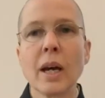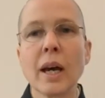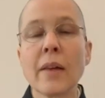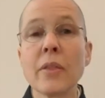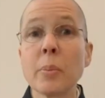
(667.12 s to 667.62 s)

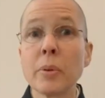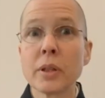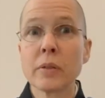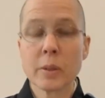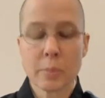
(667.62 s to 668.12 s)
And the
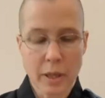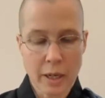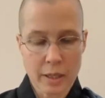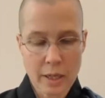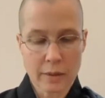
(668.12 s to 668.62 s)
Buddha replied,
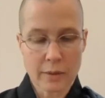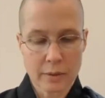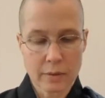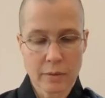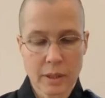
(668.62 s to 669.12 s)
yes,
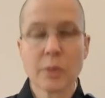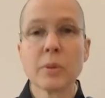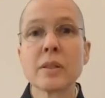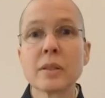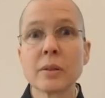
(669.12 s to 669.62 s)
he
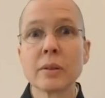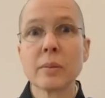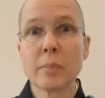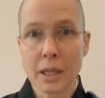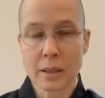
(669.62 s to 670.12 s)
was still
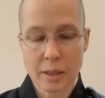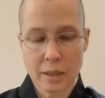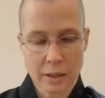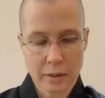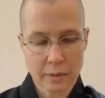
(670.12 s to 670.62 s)
meditating.